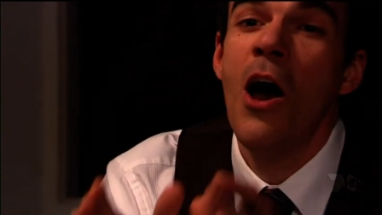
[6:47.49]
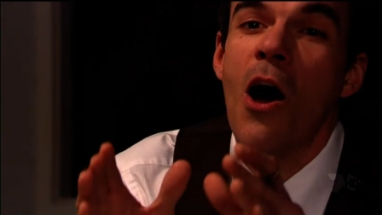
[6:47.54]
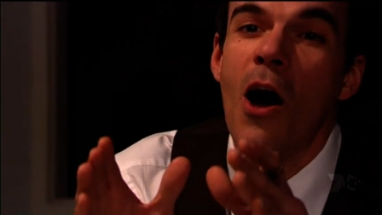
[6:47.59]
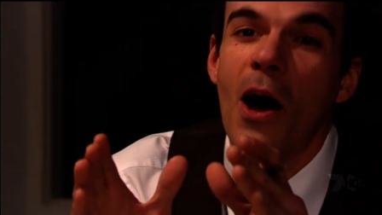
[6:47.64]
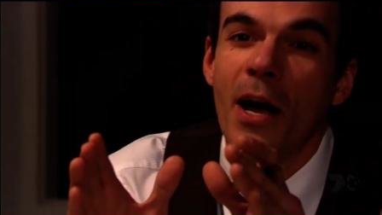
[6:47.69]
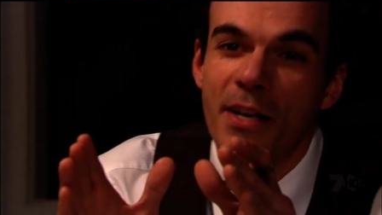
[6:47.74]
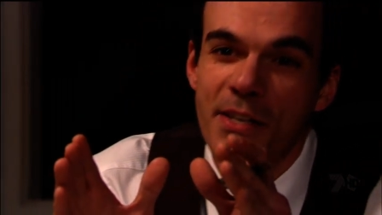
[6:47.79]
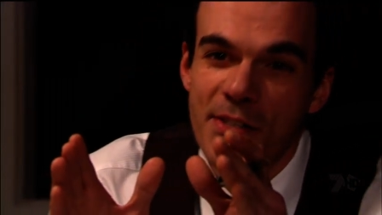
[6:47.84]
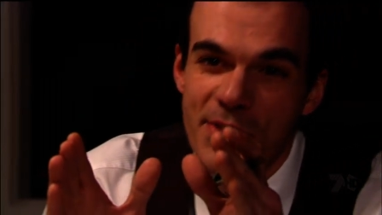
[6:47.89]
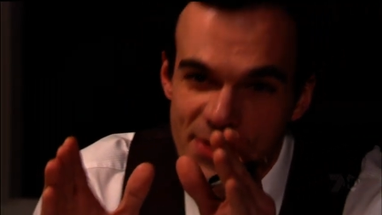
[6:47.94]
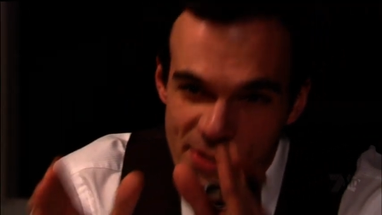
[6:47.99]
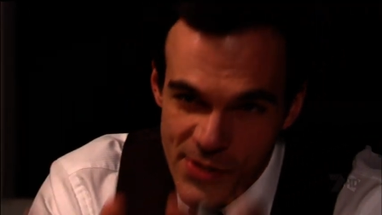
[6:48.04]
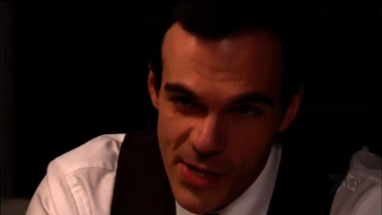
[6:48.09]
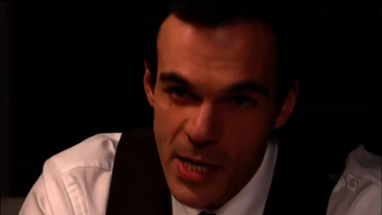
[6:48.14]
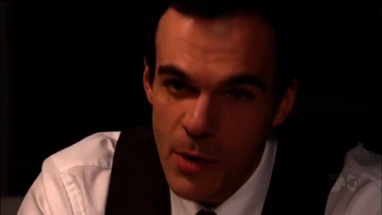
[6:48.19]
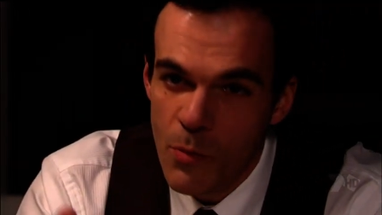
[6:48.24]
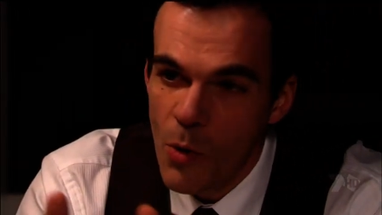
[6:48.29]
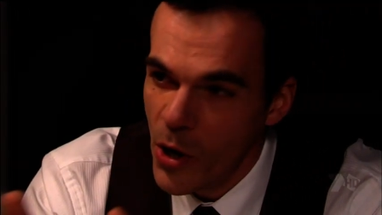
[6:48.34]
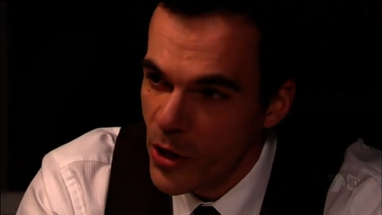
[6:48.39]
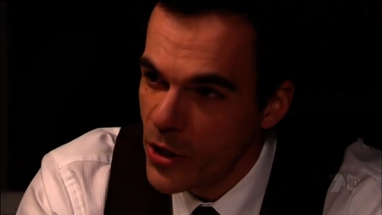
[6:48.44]
I can
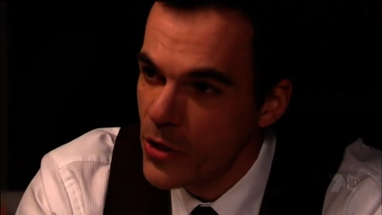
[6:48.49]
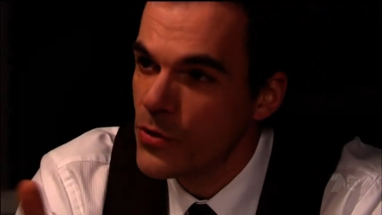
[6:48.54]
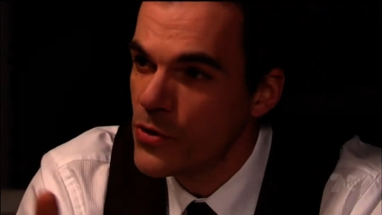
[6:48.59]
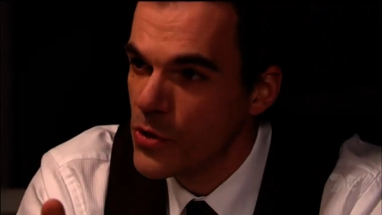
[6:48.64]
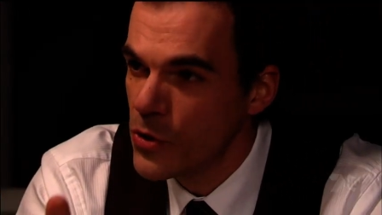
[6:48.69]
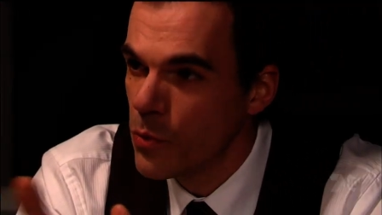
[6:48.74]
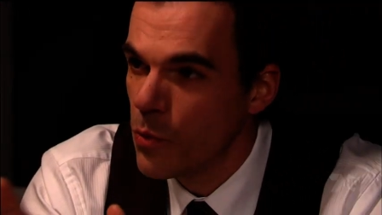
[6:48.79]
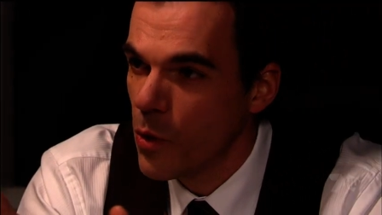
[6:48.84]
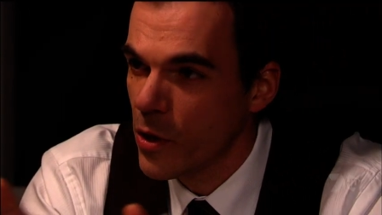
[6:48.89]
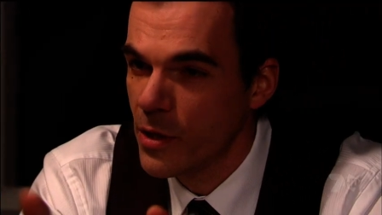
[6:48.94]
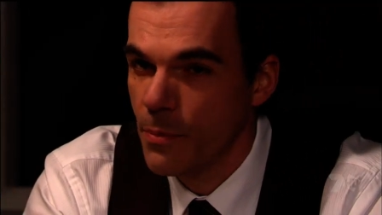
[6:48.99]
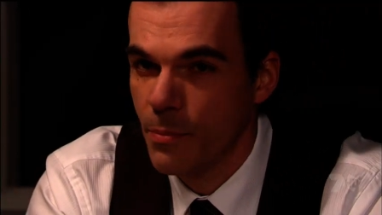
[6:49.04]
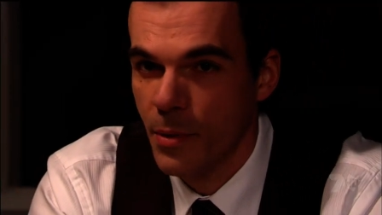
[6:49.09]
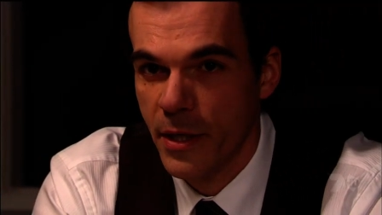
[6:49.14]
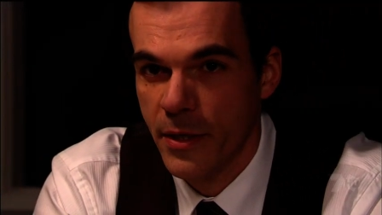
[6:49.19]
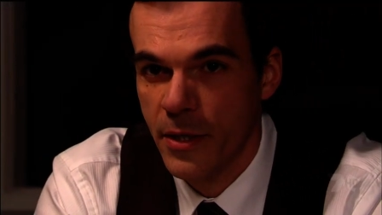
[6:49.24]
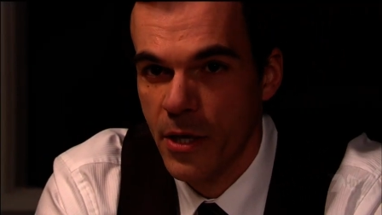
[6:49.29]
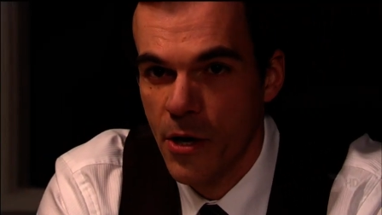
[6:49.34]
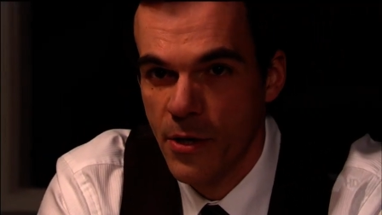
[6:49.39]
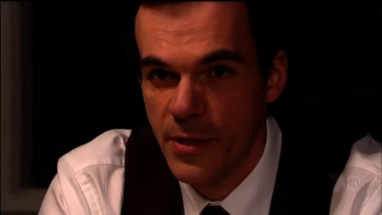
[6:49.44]
see why you two wanted
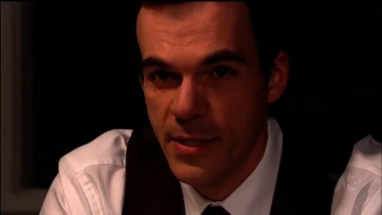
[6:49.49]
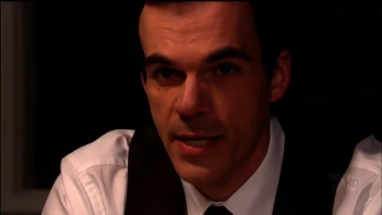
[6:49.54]
Bledsoe